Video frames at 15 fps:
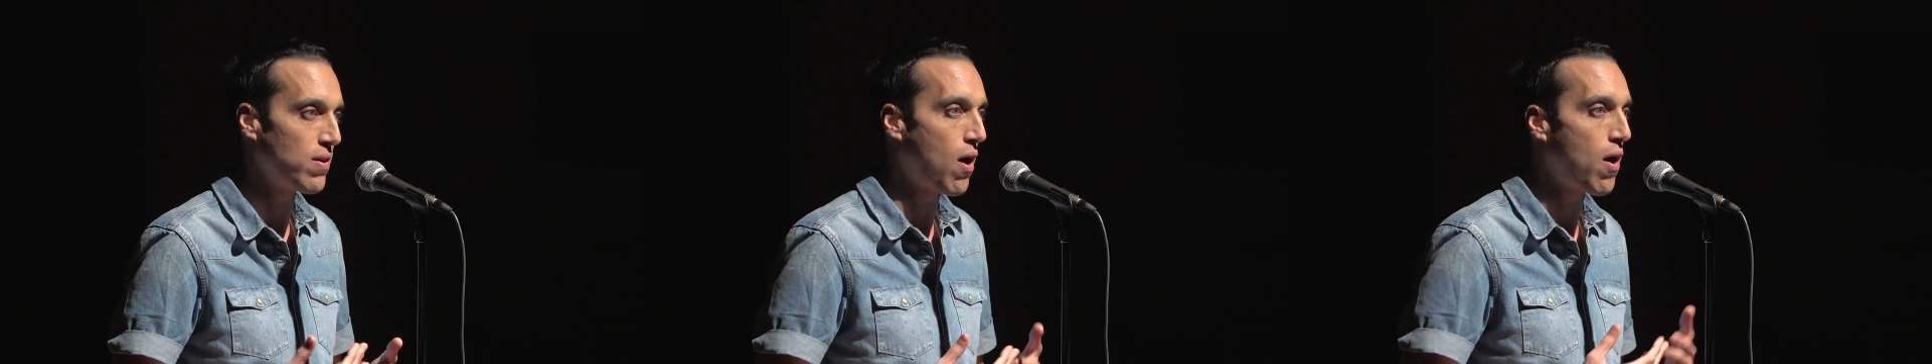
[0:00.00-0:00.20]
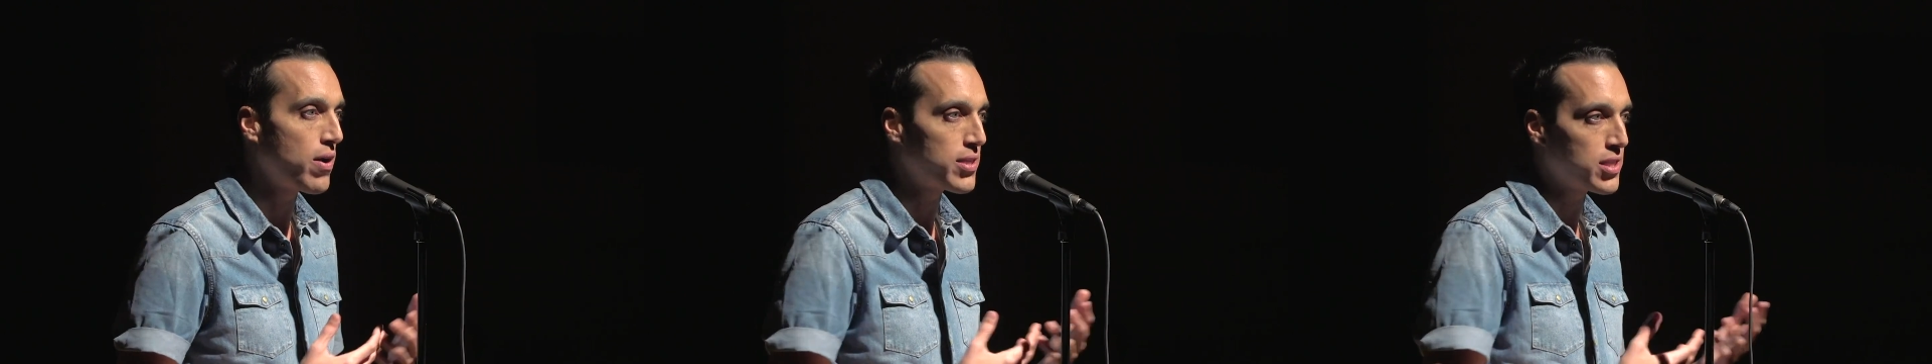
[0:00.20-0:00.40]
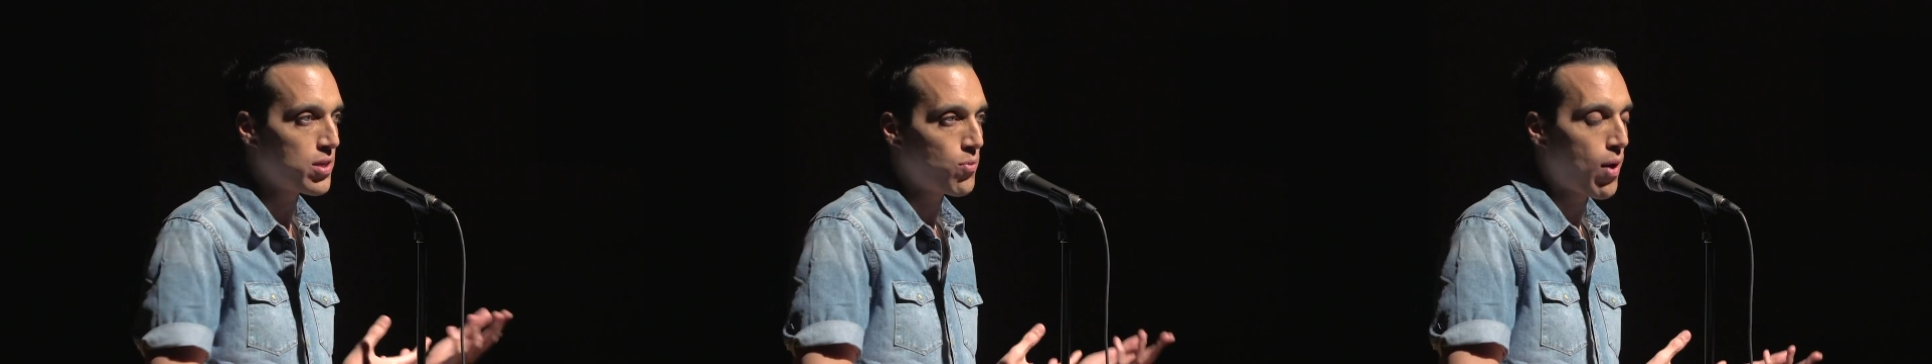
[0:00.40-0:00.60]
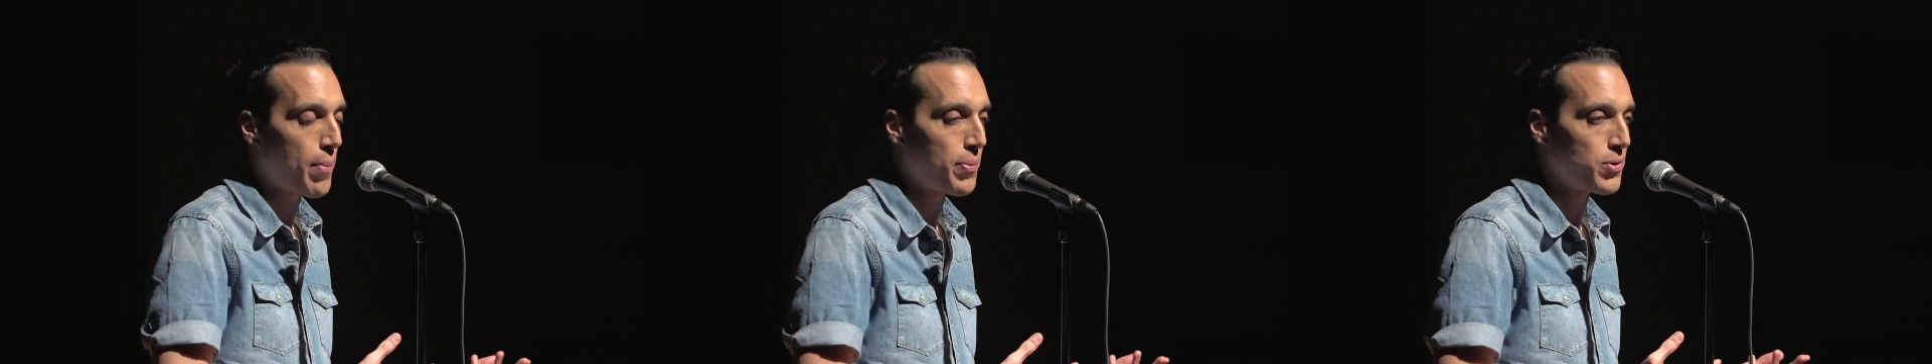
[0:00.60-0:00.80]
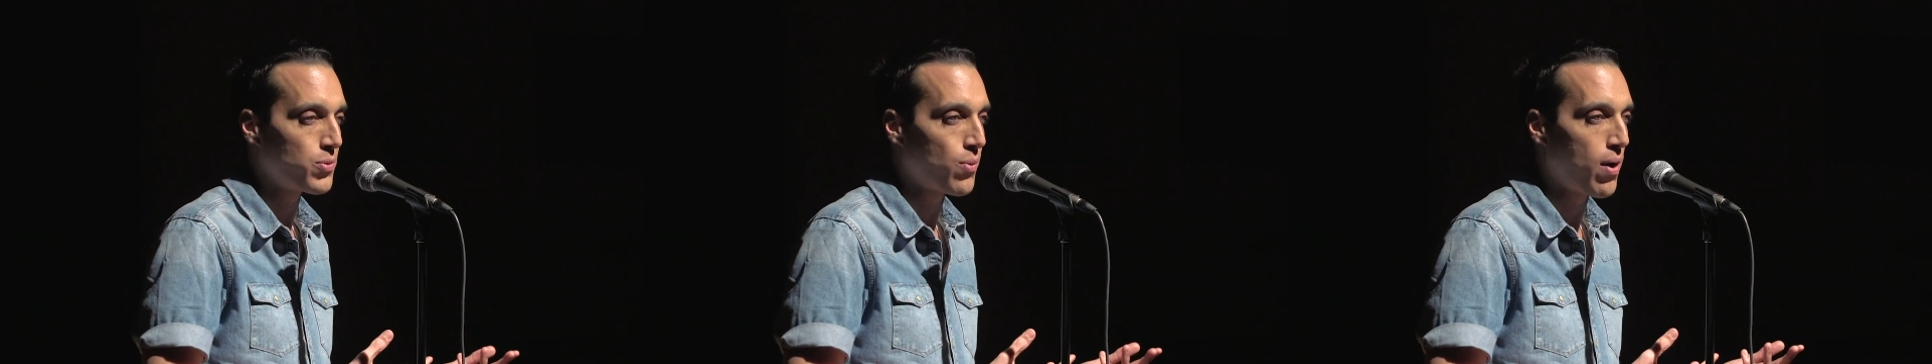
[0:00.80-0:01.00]
Artists and
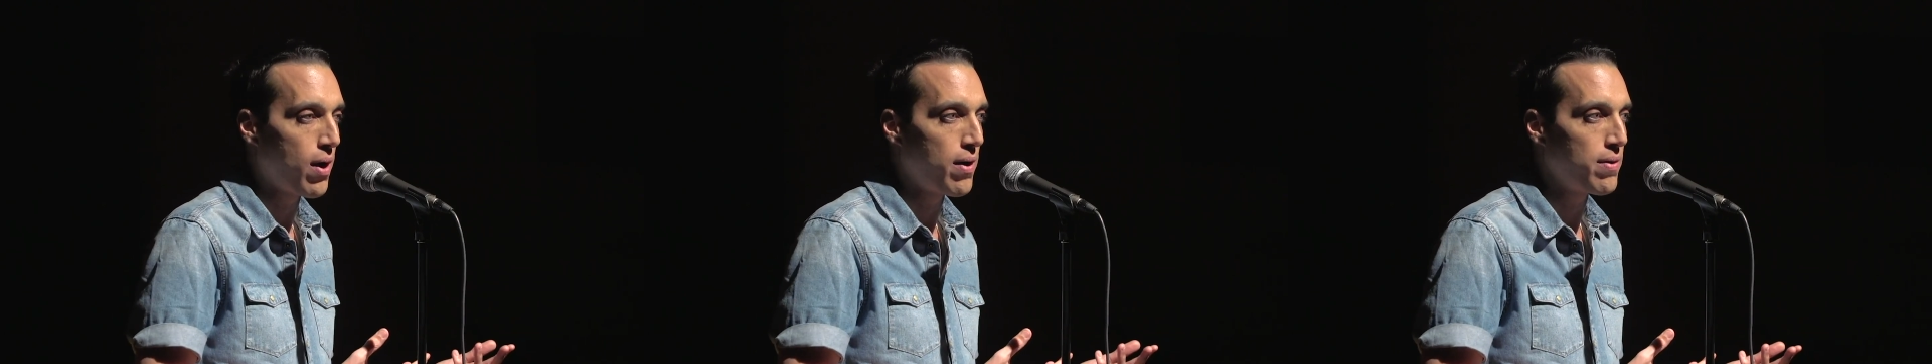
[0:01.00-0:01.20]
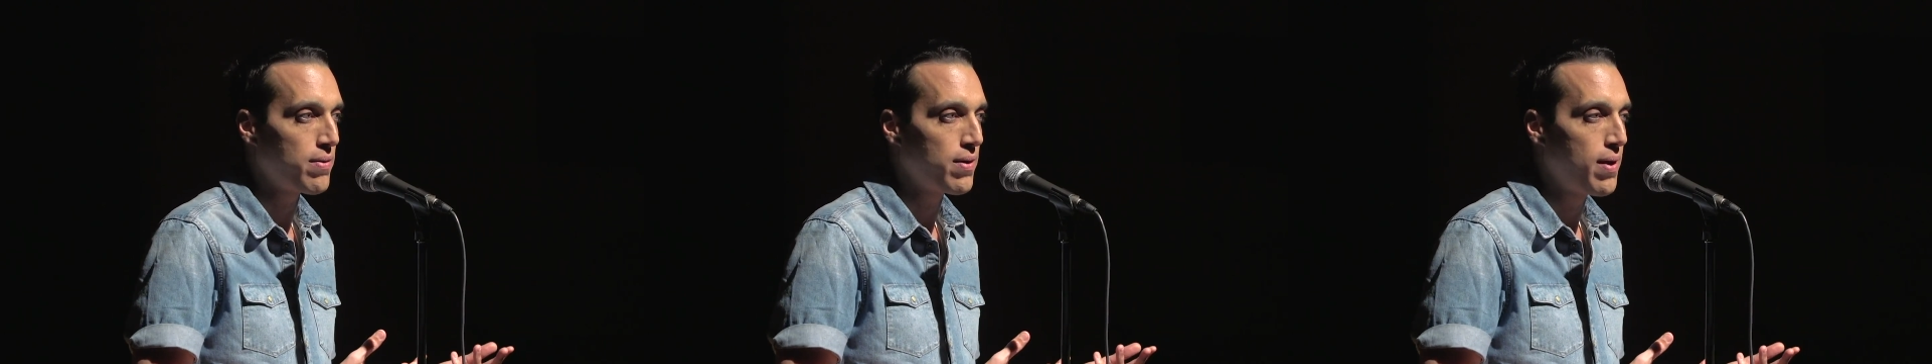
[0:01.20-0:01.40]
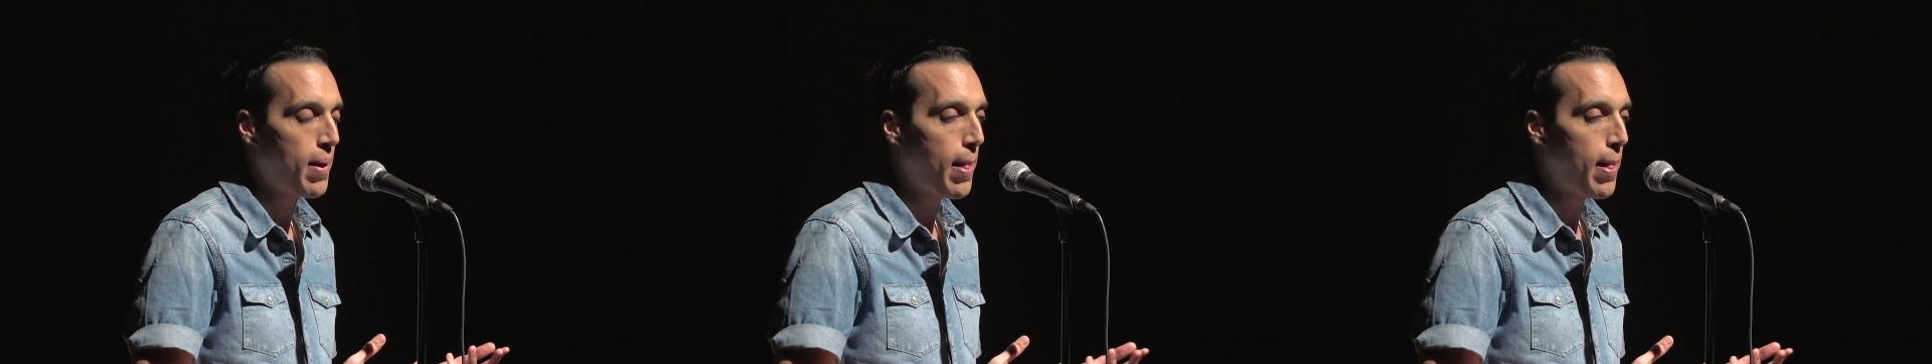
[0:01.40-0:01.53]
Repertoire.